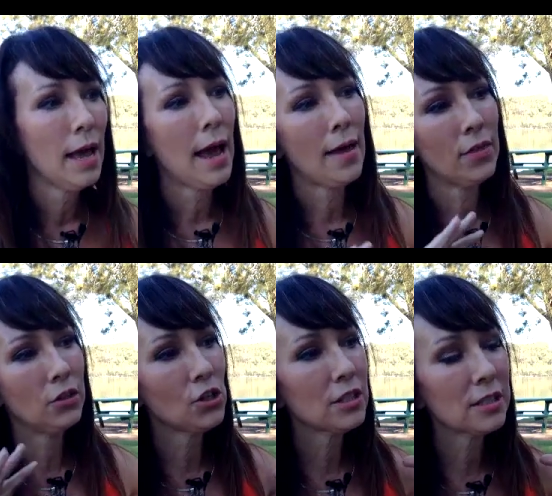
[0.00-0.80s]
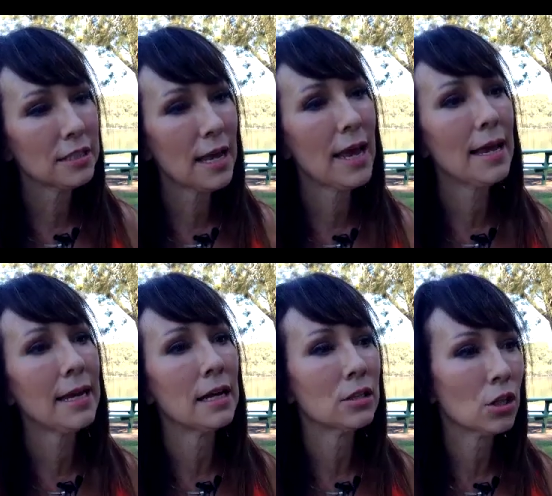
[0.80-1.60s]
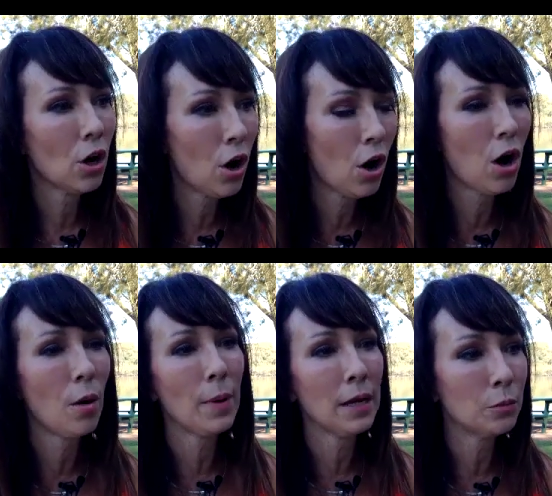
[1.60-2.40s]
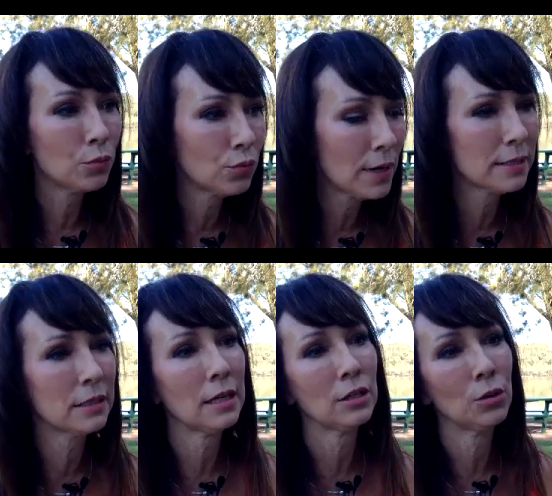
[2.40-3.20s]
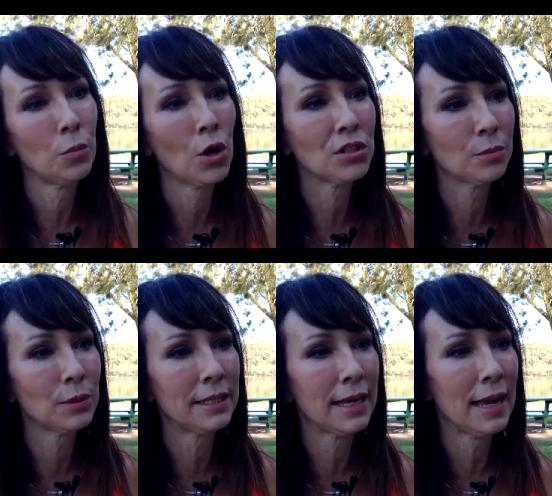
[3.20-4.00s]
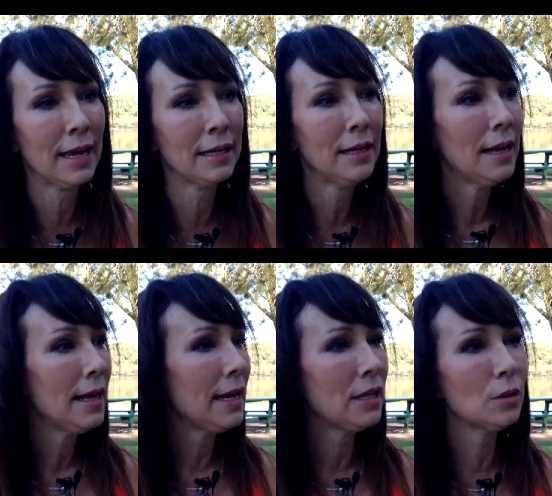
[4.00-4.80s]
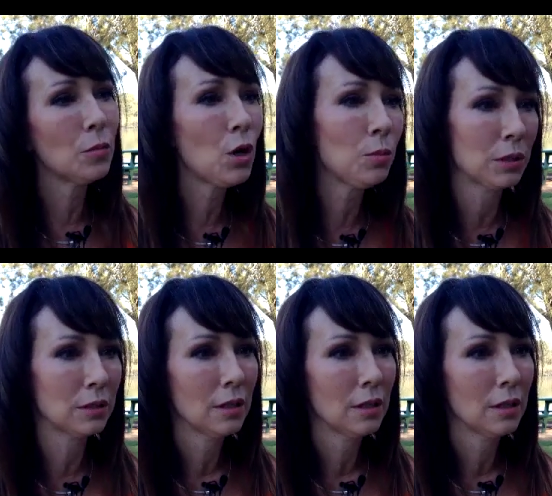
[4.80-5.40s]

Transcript: and just staying as calm and present as you possibly can in the moment.